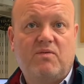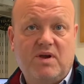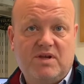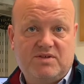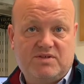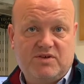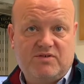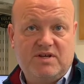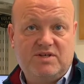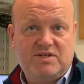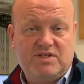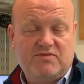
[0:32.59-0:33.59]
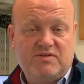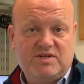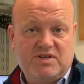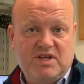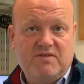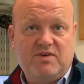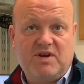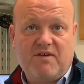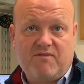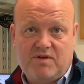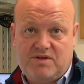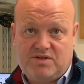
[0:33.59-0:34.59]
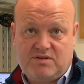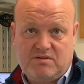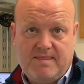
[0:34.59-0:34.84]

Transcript: weeks duration to receive on average.